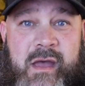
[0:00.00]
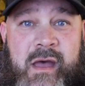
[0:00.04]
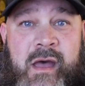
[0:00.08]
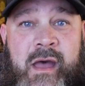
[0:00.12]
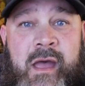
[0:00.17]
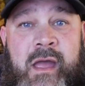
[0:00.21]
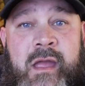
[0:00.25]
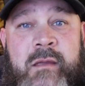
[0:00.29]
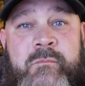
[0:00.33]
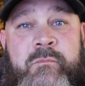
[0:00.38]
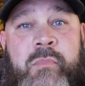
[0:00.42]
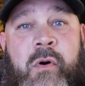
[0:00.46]

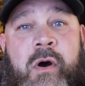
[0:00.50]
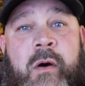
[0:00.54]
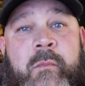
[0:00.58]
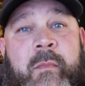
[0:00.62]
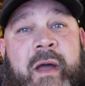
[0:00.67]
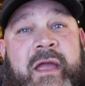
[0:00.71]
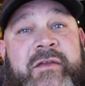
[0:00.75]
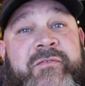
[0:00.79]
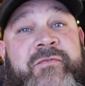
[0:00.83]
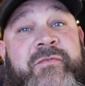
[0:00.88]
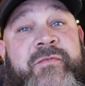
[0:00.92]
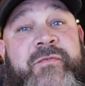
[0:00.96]
I bought
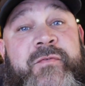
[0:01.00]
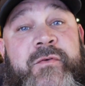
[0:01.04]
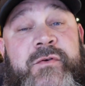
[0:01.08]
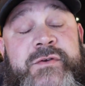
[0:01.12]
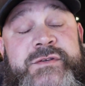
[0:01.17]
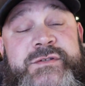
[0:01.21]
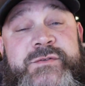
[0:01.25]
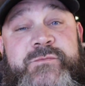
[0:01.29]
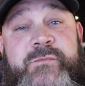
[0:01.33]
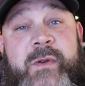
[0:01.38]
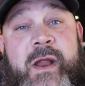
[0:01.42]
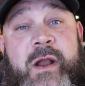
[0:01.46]
my
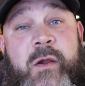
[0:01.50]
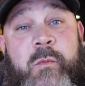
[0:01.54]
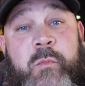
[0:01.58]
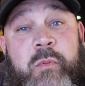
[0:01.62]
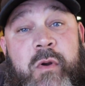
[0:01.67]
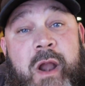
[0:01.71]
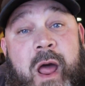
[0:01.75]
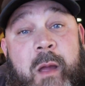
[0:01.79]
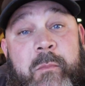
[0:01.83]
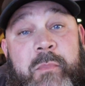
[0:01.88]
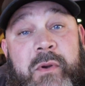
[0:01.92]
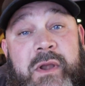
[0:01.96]
first rental
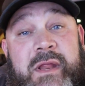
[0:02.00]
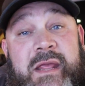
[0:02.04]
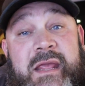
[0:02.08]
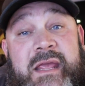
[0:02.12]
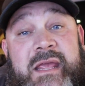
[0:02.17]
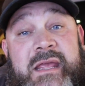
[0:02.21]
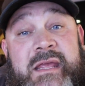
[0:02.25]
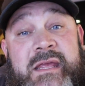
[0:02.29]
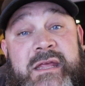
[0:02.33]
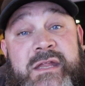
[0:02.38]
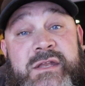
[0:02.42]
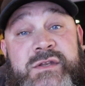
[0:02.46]

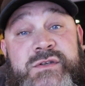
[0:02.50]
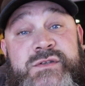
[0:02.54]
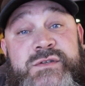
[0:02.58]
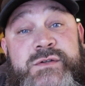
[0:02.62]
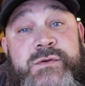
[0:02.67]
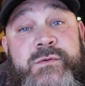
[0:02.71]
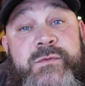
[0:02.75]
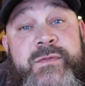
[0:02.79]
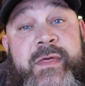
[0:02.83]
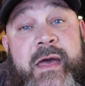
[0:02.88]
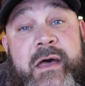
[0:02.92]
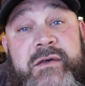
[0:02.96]
property in
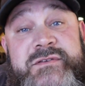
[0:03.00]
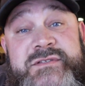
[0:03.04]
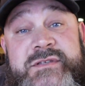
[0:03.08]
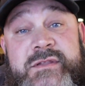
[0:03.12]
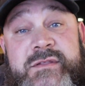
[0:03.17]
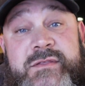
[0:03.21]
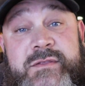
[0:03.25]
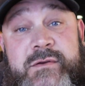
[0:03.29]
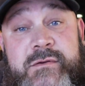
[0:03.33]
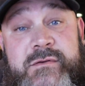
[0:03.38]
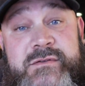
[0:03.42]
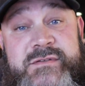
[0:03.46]

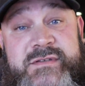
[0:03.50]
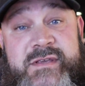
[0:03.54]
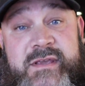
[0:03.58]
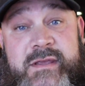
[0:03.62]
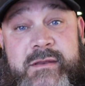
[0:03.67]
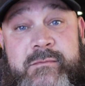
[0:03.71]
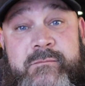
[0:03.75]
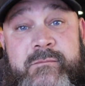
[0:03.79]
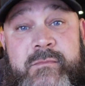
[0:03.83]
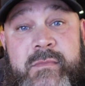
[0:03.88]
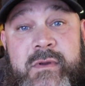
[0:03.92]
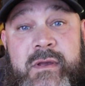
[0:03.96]

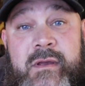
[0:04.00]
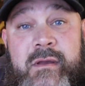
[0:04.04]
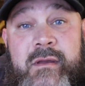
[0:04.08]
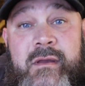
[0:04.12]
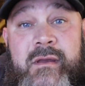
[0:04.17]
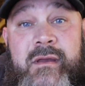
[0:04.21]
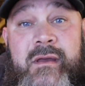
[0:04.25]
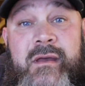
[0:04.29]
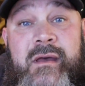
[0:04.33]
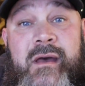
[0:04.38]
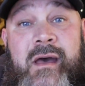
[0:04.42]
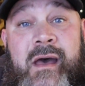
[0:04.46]
2013.
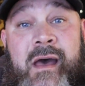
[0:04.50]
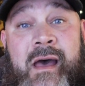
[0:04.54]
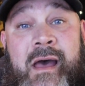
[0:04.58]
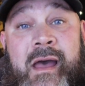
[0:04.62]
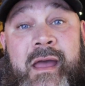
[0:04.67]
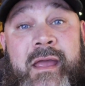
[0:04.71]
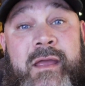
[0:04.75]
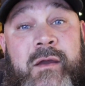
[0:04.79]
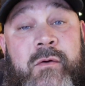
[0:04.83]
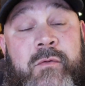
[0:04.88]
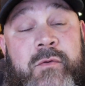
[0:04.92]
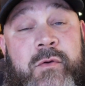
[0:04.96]

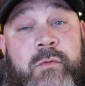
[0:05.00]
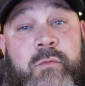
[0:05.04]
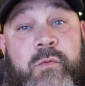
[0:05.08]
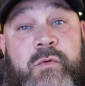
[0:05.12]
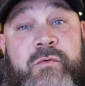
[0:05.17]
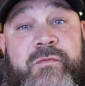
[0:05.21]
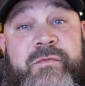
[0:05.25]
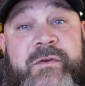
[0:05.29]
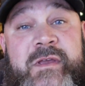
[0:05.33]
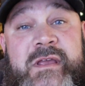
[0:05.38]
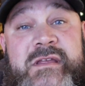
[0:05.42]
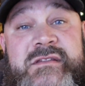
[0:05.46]
I own a
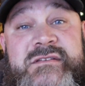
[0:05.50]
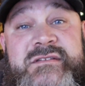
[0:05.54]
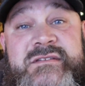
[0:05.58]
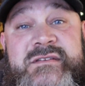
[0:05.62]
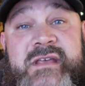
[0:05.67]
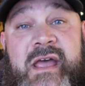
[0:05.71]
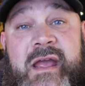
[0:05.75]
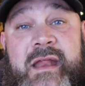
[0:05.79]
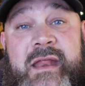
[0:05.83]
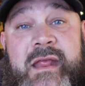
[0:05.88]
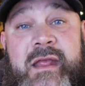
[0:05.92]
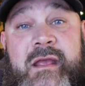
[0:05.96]
roofing and
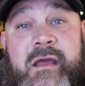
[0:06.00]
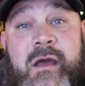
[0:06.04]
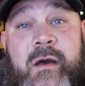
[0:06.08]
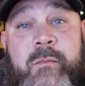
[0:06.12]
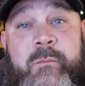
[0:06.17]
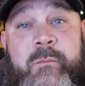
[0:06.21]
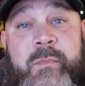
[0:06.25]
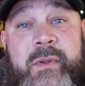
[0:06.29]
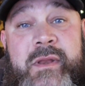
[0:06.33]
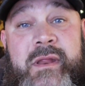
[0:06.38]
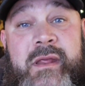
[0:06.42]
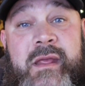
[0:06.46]
siding
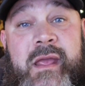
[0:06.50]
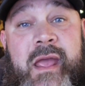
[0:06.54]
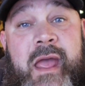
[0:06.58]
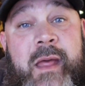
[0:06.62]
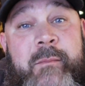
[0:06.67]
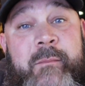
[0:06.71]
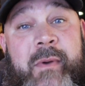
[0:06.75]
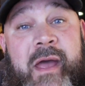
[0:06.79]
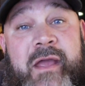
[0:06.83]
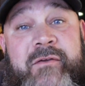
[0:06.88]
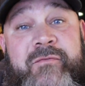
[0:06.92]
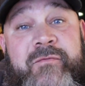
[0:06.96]
company,
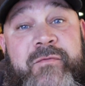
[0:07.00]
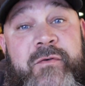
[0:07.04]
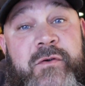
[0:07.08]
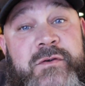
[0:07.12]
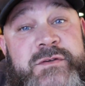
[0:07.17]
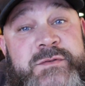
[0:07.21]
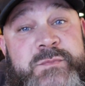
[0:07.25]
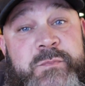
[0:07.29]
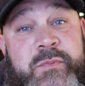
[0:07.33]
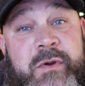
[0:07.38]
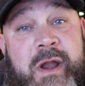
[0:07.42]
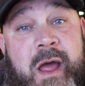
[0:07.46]
and my
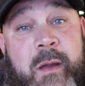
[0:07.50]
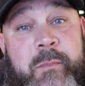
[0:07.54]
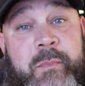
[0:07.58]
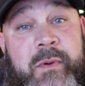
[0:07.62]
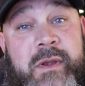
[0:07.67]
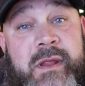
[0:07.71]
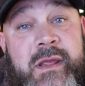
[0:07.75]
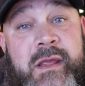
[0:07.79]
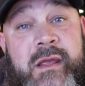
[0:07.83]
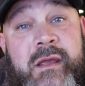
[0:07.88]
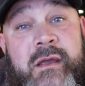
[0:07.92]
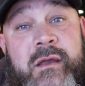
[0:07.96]
first
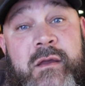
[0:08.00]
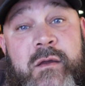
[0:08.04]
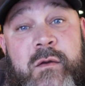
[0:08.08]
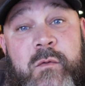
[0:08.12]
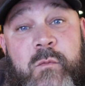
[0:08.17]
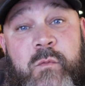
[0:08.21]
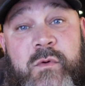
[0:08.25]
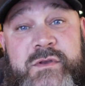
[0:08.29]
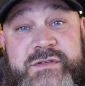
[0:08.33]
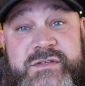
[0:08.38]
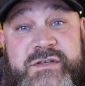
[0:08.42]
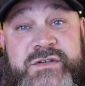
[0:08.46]
property
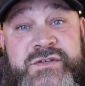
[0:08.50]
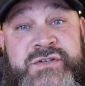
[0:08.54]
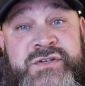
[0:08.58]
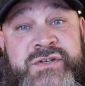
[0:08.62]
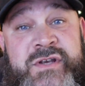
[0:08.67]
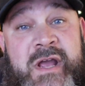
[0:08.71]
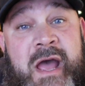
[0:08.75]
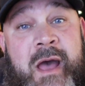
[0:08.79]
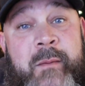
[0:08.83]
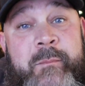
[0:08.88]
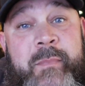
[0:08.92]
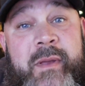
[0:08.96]
was a
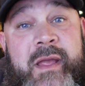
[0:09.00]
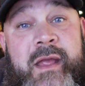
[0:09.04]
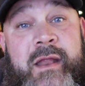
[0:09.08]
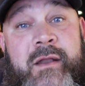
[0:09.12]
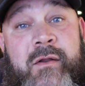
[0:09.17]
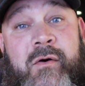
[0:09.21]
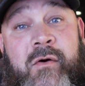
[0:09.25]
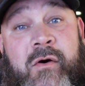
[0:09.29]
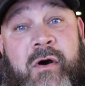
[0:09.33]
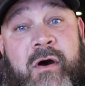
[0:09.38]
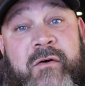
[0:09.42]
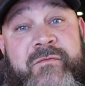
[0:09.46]
shop
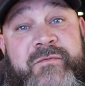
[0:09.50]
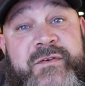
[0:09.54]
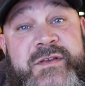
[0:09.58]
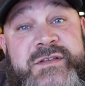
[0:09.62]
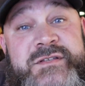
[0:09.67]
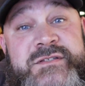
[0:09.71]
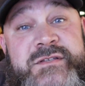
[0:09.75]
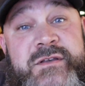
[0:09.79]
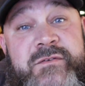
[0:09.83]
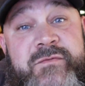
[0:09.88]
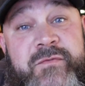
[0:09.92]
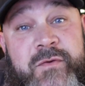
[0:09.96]
and
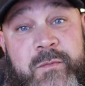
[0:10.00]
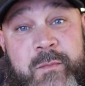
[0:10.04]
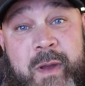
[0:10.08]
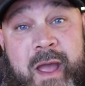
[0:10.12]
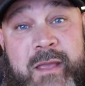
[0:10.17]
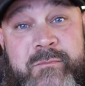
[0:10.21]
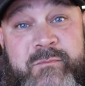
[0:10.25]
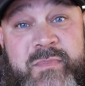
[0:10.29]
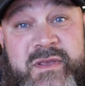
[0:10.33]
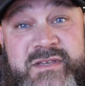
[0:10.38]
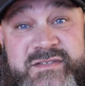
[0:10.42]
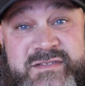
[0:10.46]
office for
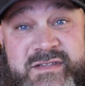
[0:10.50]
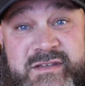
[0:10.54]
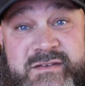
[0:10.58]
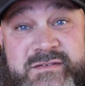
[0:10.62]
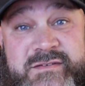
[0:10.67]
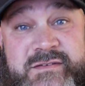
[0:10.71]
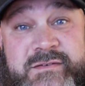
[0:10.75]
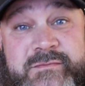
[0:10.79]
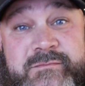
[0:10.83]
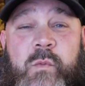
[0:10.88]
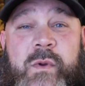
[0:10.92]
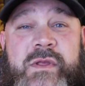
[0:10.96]
my business.